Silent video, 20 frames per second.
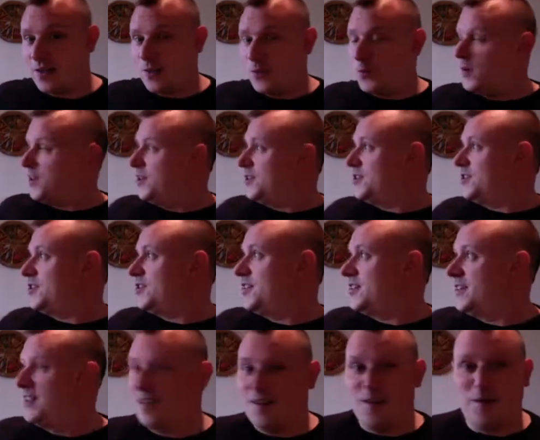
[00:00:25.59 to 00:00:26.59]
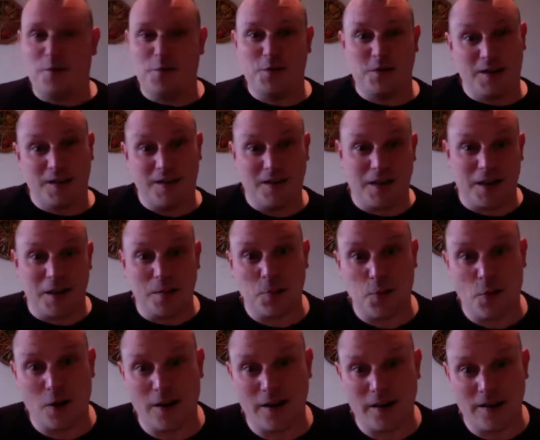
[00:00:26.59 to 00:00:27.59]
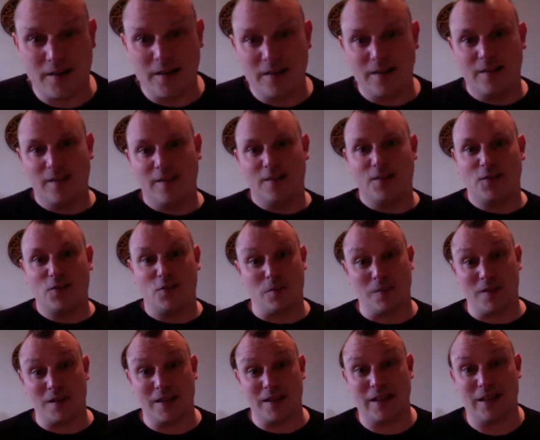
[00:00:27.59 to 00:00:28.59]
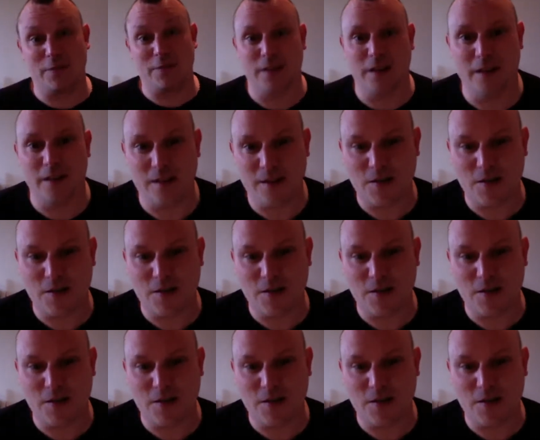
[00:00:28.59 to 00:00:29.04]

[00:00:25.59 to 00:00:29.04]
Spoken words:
which obviously it's like a bright summer's evening.